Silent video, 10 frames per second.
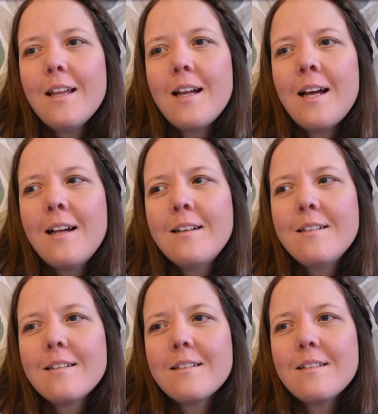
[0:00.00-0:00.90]

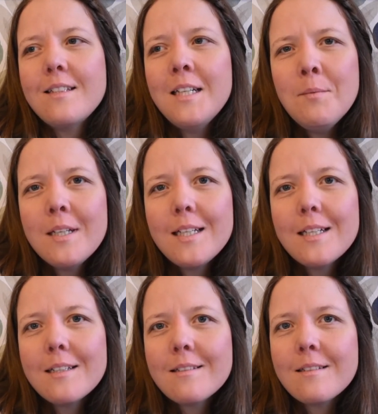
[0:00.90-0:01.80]
and Timmy
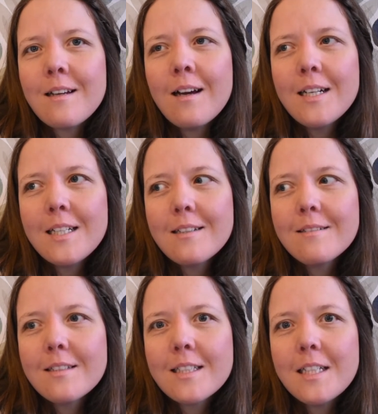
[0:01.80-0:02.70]
is a tiny
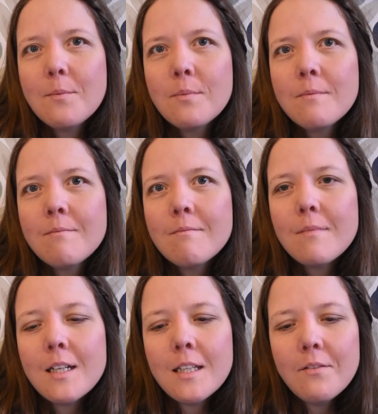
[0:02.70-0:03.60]
little sheep,
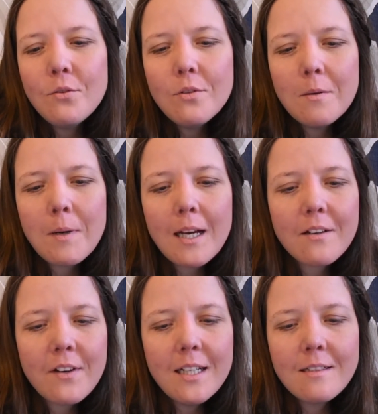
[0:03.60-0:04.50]
and they've all got black
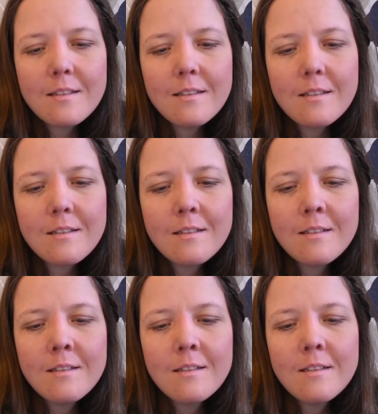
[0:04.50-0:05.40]
faces.
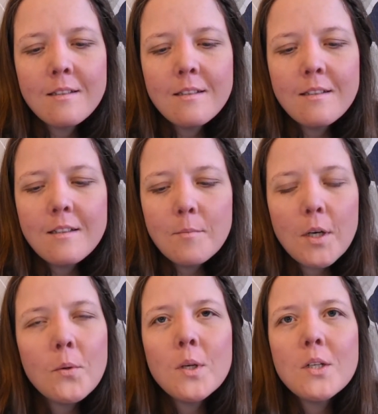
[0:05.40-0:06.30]

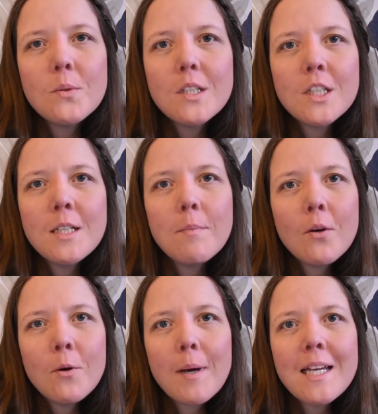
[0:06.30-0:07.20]
But I wonder what sheep they
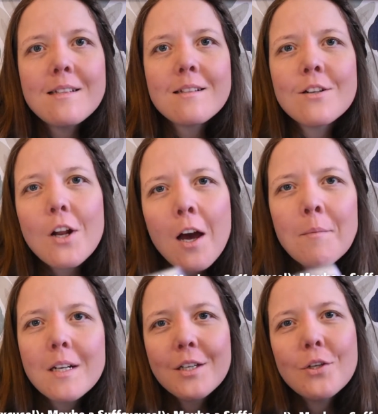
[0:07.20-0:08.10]
were based on.
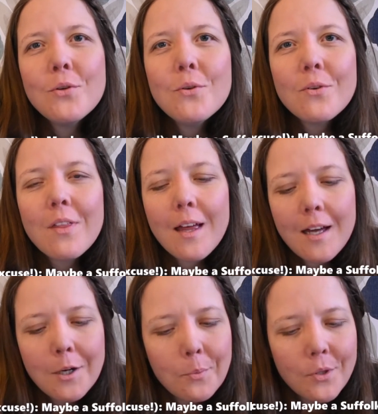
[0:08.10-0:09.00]
I'm going to Google that
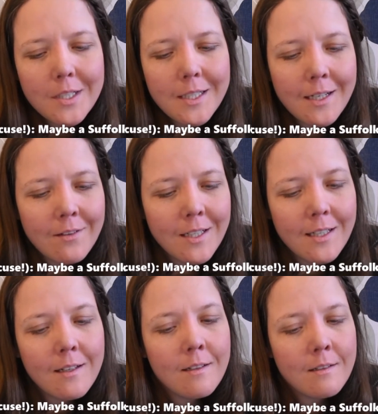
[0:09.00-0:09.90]
and I'll put it down
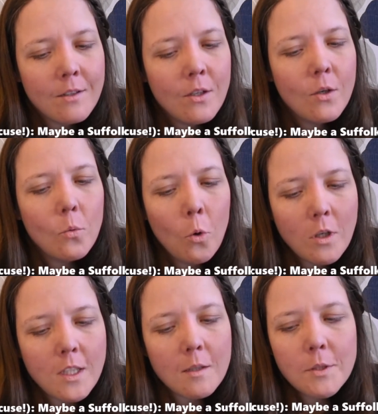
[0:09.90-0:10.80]
here.
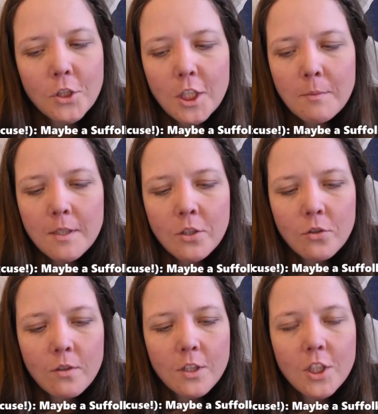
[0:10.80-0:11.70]
What type of sheep is
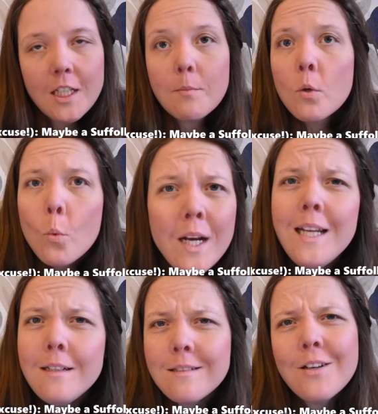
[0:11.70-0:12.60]
Shaun the Sheep? We
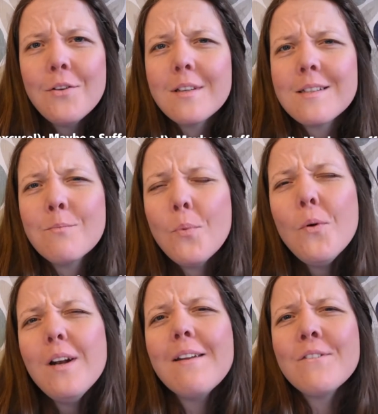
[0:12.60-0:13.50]
need to know this
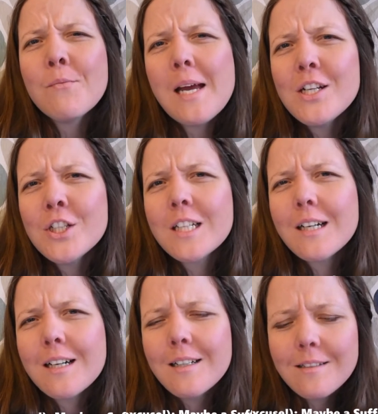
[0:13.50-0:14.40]
important information,
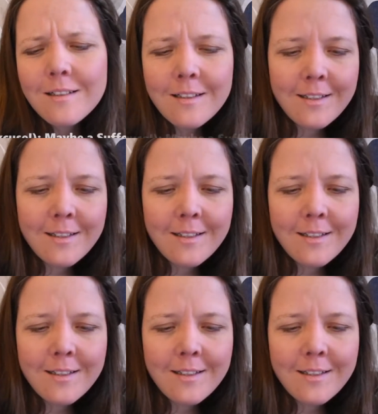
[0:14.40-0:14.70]
guys.